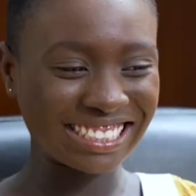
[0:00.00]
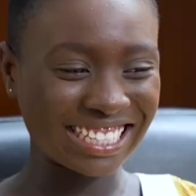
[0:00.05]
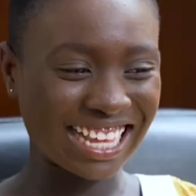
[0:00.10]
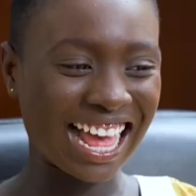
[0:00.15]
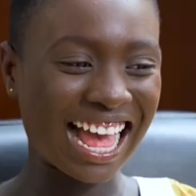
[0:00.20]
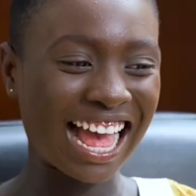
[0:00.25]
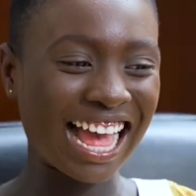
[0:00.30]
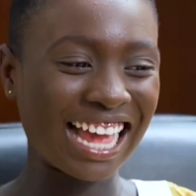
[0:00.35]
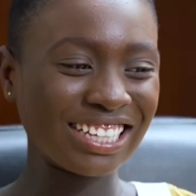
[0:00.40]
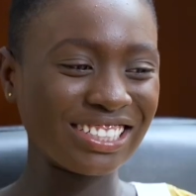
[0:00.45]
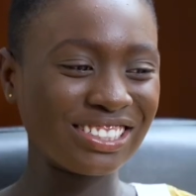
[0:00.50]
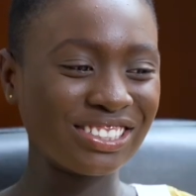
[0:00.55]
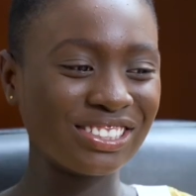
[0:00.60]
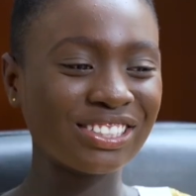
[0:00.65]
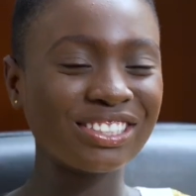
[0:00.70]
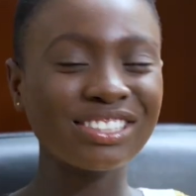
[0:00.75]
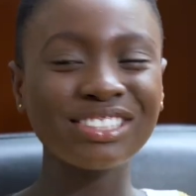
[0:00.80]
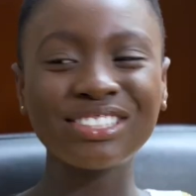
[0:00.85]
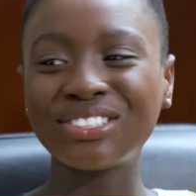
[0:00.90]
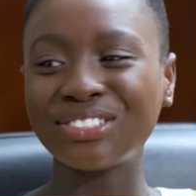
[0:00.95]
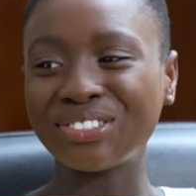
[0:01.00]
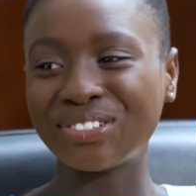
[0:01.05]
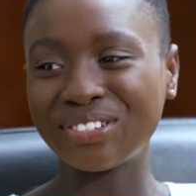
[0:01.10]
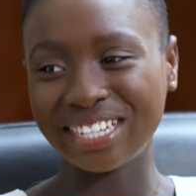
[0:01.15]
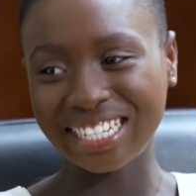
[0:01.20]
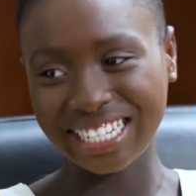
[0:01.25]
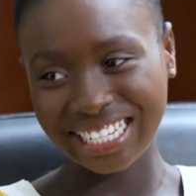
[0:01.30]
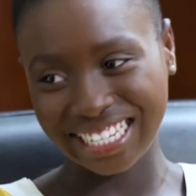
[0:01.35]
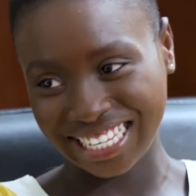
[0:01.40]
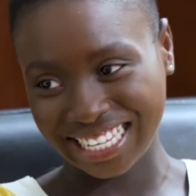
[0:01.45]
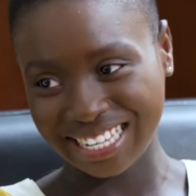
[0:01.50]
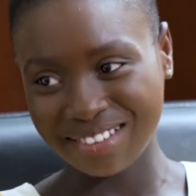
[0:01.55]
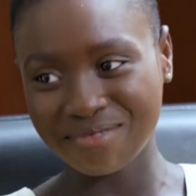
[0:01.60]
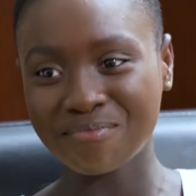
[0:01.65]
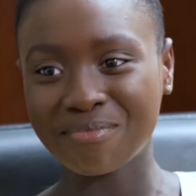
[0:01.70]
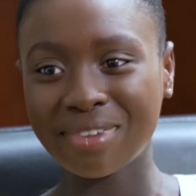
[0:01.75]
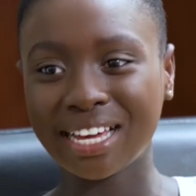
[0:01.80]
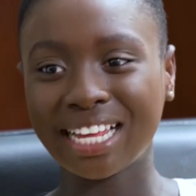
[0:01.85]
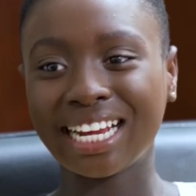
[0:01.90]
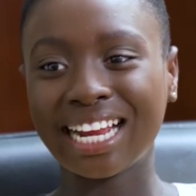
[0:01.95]
I don't
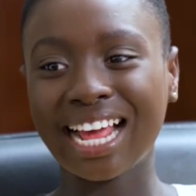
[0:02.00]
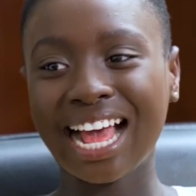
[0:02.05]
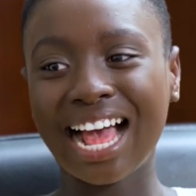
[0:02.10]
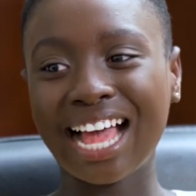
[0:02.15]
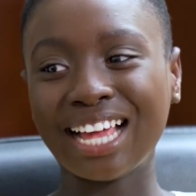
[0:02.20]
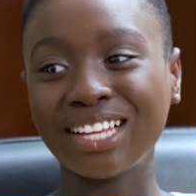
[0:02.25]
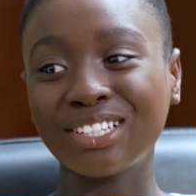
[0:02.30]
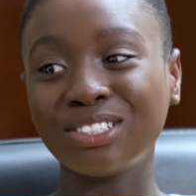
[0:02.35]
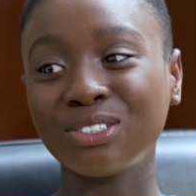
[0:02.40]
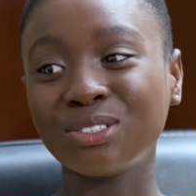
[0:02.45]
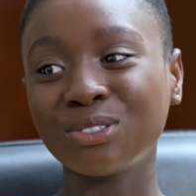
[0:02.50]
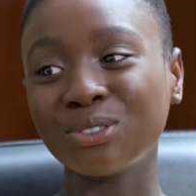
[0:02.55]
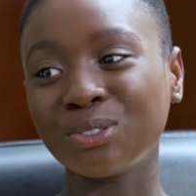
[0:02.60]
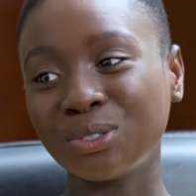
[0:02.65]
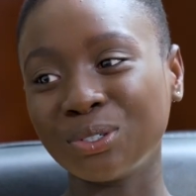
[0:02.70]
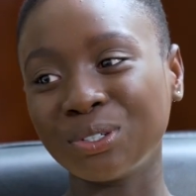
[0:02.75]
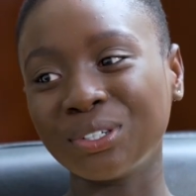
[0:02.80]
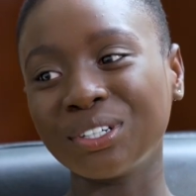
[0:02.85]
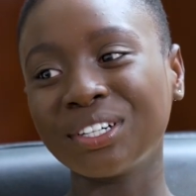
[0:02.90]
really, I do.